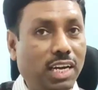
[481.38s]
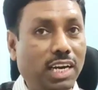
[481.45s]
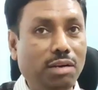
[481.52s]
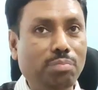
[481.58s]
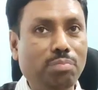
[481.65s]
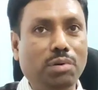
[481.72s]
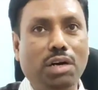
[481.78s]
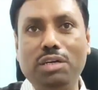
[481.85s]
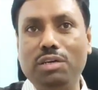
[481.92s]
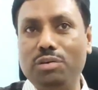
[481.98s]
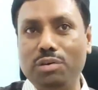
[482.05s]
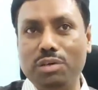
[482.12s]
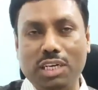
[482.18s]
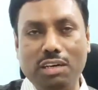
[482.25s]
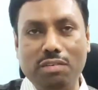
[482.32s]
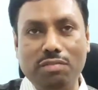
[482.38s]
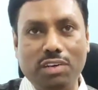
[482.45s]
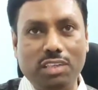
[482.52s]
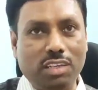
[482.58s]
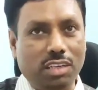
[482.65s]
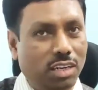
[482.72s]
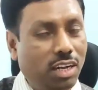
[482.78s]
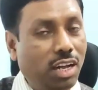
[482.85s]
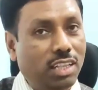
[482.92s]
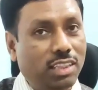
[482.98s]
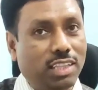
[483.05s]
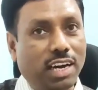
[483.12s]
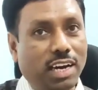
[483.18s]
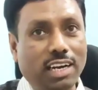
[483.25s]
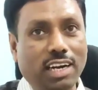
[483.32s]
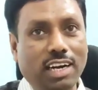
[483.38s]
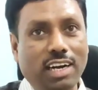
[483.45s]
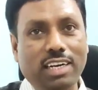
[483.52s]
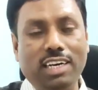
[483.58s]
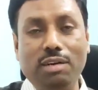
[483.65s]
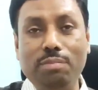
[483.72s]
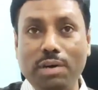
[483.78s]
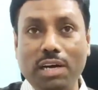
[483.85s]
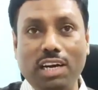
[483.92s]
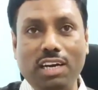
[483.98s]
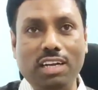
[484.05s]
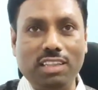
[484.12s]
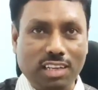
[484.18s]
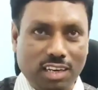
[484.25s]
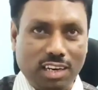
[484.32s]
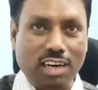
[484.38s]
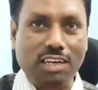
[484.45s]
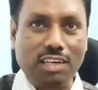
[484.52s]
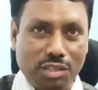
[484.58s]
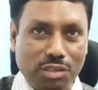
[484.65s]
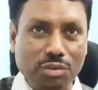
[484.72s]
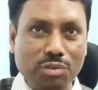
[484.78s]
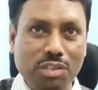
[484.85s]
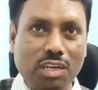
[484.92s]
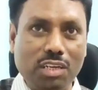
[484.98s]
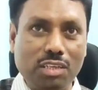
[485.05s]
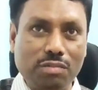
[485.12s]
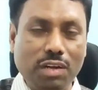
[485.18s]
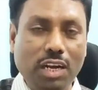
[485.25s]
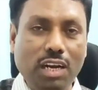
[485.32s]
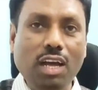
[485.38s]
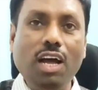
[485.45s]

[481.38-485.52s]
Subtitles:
is a great point to treat for the thyroid and parathyroid issues as